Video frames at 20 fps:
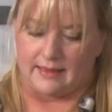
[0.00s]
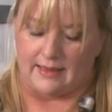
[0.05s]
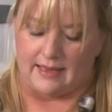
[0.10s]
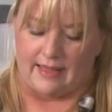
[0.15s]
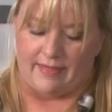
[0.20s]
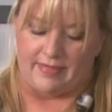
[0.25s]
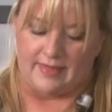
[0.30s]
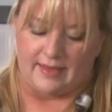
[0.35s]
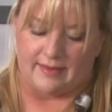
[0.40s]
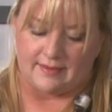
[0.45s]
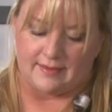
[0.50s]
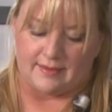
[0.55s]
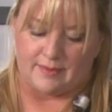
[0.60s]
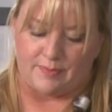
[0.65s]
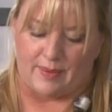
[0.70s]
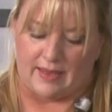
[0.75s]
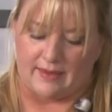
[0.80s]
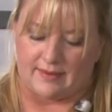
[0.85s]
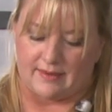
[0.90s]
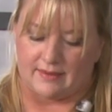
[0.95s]
And this is
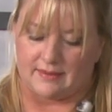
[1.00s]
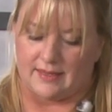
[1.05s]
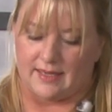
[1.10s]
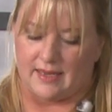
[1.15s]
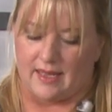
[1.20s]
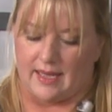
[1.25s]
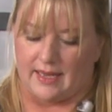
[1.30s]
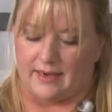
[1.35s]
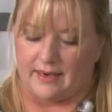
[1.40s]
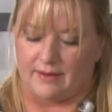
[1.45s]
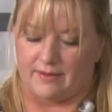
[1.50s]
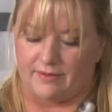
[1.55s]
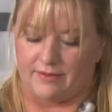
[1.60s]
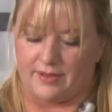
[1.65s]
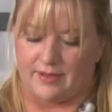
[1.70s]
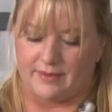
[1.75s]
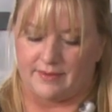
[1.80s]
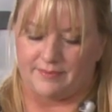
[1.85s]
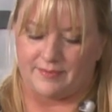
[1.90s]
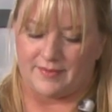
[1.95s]
basically kind of,
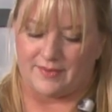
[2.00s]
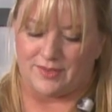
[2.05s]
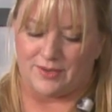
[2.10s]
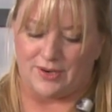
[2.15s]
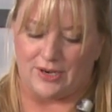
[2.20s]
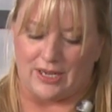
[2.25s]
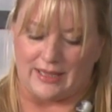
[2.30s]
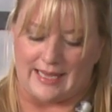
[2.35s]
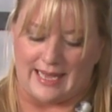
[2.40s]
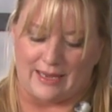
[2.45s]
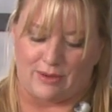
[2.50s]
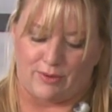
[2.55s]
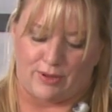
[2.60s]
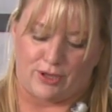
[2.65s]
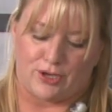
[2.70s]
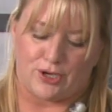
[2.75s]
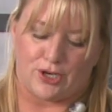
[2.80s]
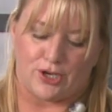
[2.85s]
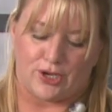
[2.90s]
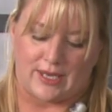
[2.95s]
sort of like
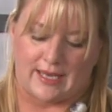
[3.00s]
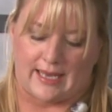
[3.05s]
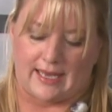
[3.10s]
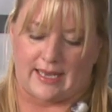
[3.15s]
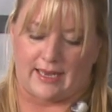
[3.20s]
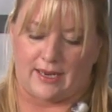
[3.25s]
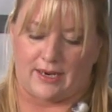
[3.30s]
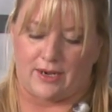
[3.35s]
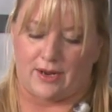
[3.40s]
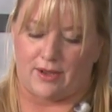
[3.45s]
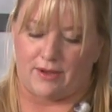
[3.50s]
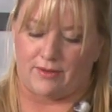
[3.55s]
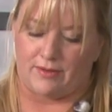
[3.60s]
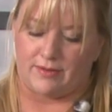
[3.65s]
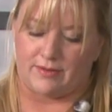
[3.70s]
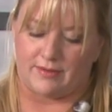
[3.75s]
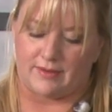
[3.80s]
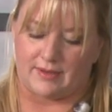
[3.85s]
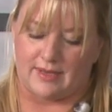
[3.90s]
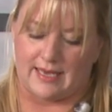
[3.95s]
with cooking, you
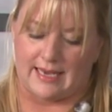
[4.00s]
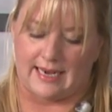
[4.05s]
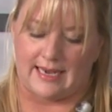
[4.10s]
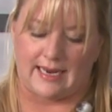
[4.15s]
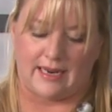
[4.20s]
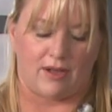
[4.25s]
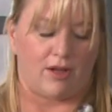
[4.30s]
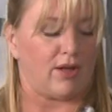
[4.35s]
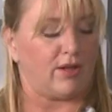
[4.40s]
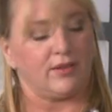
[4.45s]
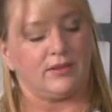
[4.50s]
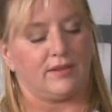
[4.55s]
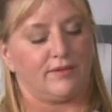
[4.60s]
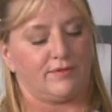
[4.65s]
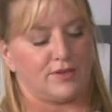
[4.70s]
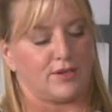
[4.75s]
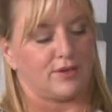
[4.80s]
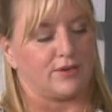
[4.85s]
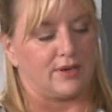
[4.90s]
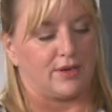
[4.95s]
know, getting all
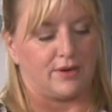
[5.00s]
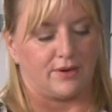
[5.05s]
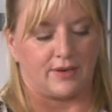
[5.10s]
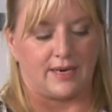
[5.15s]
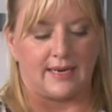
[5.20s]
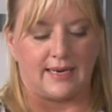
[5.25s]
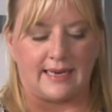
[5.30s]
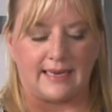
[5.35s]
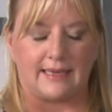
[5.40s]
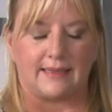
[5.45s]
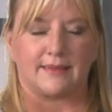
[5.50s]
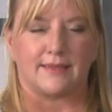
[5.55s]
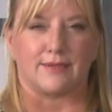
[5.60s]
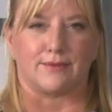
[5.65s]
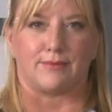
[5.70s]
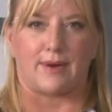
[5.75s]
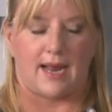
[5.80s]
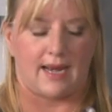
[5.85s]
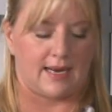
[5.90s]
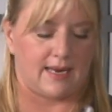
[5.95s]
of your ingredients
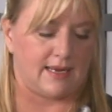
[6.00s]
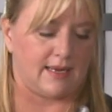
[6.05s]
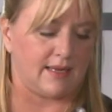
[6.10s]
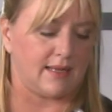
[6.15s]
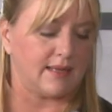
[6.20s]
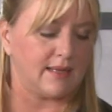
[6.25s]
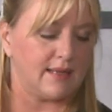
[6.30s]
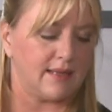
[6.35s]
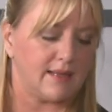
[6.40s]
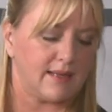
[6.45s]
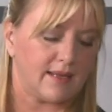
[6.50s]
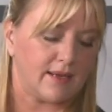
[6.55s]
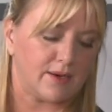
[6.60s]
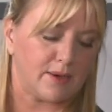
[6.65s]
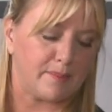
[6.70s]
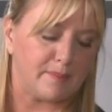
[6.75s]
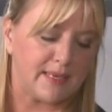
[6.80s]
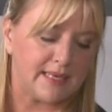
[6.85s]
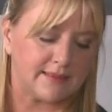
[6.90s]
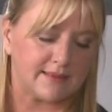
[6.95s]
ready,
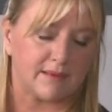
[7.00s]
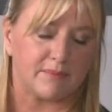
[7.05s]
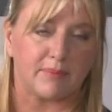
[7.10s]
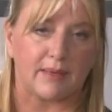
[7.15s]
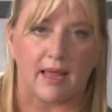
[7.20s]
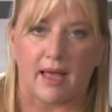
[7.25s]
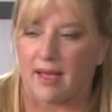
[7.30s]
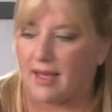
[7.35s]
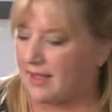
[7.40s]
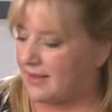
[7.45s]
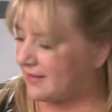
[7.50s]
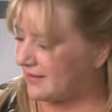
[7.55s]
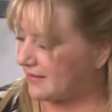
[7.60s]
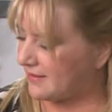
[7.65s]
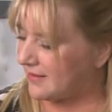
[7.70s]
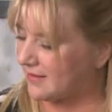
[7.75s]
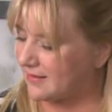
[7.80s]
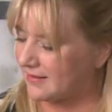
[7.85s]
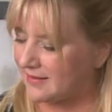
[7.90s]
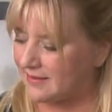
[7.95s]
your mise en place.
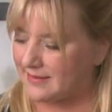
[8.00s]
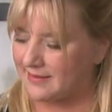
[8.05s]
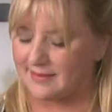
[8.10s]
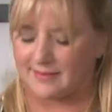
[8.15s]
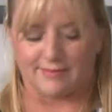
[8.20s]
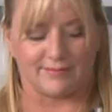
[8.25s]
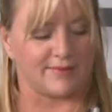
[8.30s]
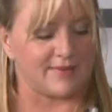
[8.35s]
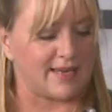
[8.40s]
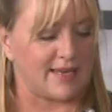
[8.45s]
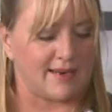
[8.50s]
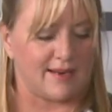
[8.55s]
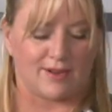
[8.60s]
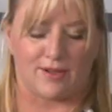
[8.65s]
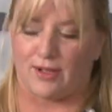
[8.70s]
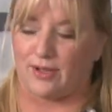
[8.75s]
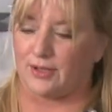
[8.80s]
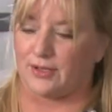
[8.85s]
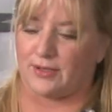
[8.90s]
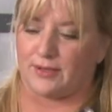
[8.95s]
This is getting
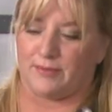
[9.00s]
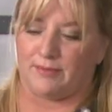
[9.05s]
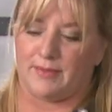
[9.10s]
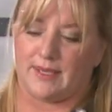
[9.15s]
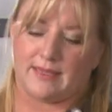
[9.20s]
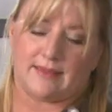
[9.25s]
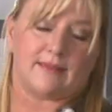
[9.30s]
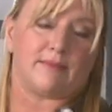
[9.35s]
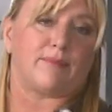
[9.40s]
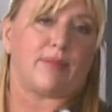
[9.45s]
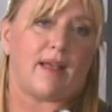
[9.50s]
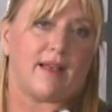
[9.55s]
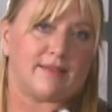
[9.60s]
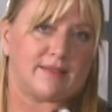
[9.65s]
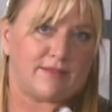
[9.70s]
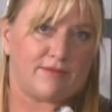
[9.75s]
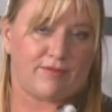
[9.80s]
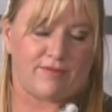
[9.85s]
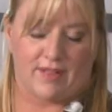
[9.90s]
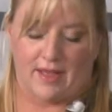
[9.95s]
all your mise en
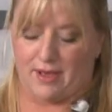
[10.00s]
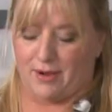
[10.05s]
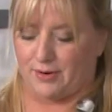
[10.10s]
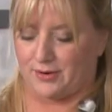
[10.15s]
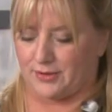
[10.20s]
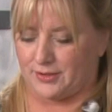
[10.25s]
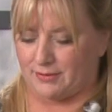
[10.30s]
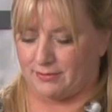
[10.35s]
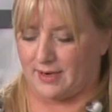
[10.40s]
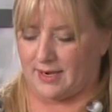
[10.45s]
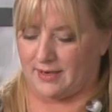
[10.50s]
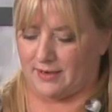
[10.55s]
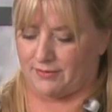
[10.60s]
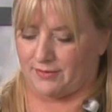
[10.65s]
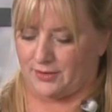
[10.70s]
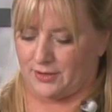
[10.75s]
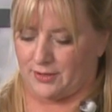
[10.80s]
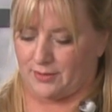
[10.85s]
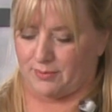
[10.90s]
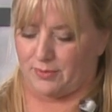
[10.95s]
place of flowers ready
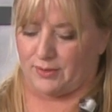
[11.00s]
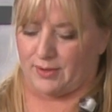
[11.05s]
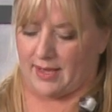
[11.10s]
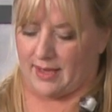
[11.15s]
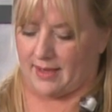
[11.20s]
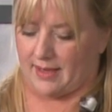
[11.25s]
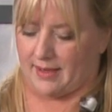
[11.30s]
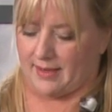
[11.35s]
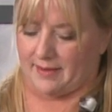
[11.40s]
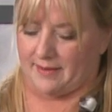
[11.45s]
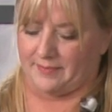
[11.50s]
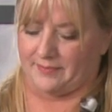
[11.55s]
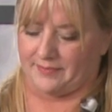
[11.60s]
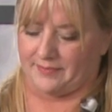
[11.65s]
for your bouquet.